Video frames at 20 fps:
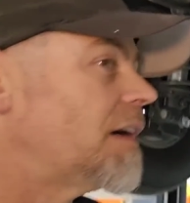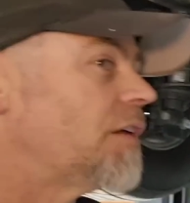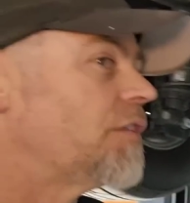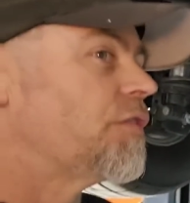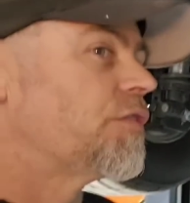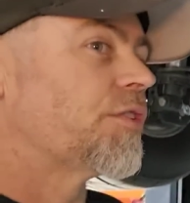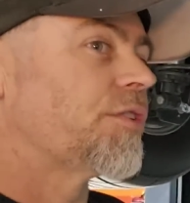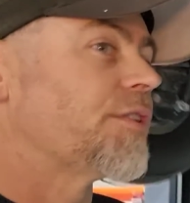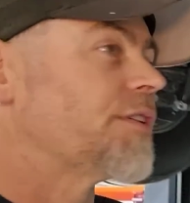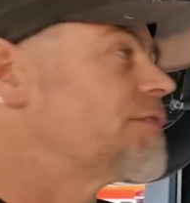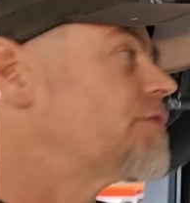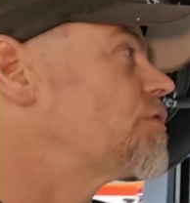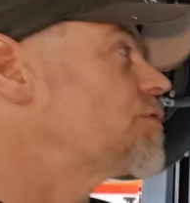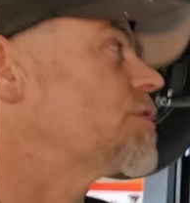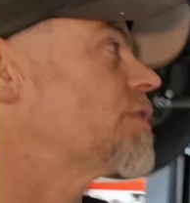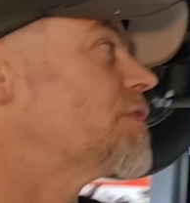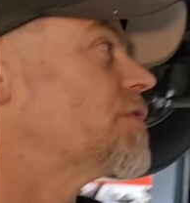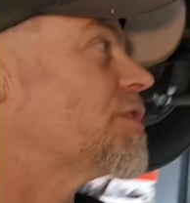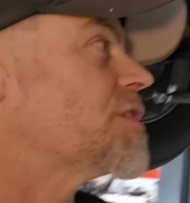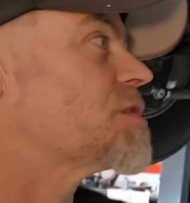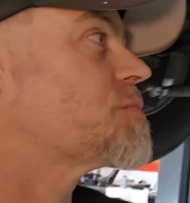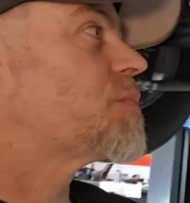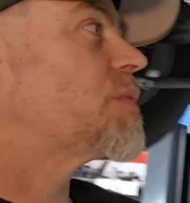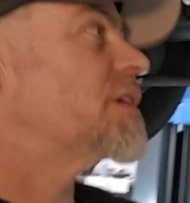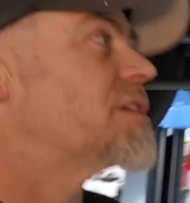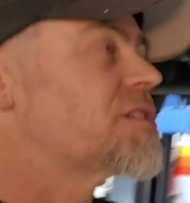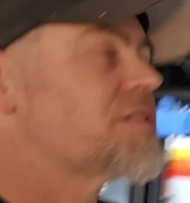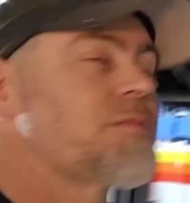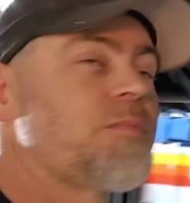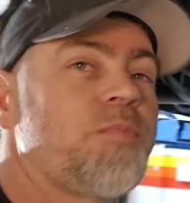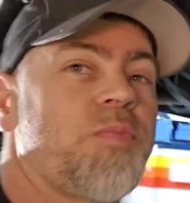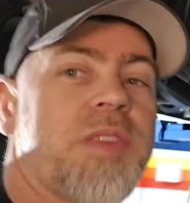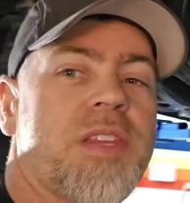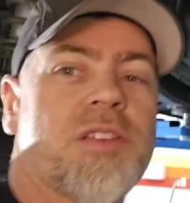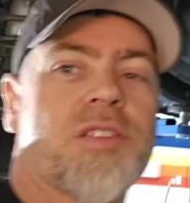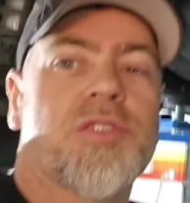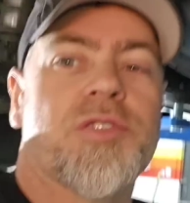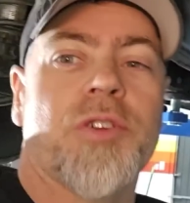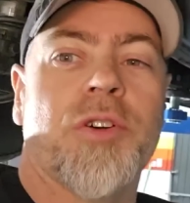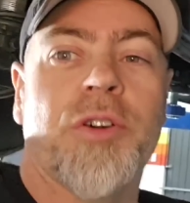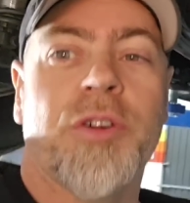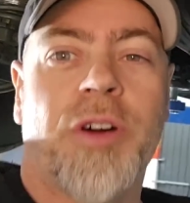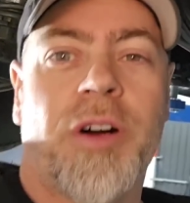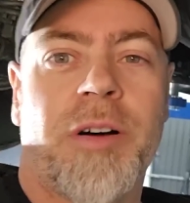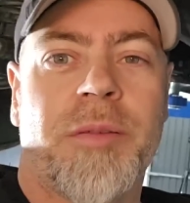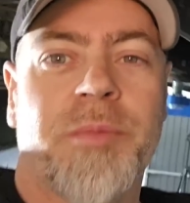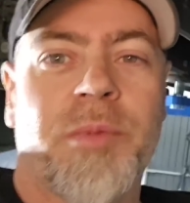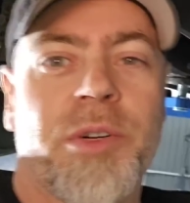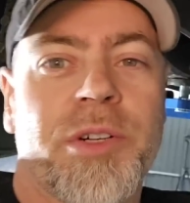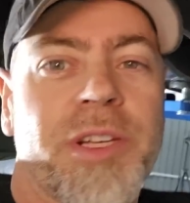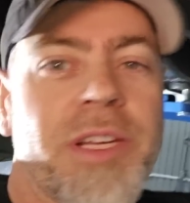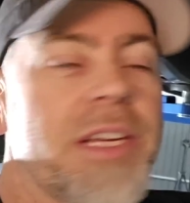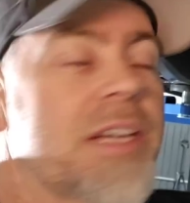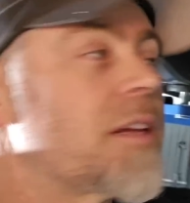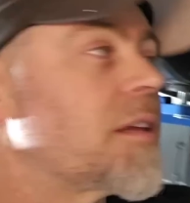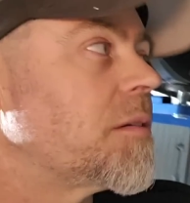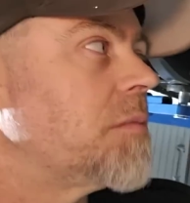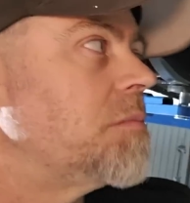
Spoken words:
Very, very nice piece. So I'm going to get